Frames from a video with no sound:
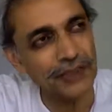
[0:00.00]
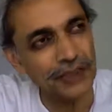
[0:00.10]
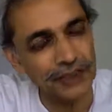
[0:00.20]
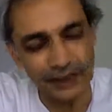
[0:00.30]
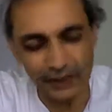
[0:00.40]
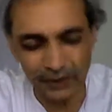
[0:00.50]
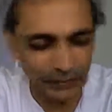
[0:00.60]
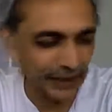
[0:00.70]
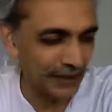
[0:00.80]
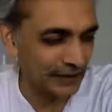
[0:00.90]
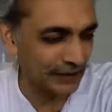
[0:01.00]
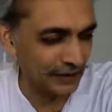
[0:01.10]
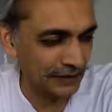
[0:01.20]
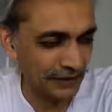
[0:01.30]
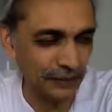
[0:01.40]
and the ego behind
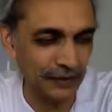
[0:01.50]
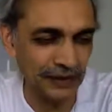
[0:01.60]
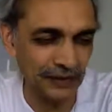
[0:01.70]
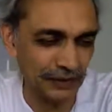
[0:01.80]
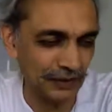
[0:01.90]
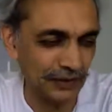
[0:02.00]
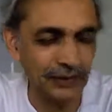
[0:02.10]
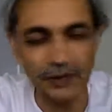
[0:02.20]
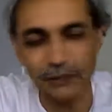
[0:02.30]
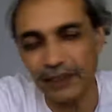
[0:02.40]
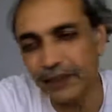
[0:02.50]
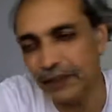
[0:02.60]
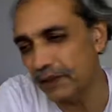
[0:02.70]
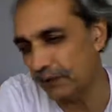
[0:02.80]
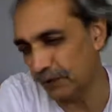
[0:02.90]
the speech is extremely
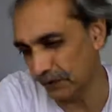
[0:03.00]
hurtful.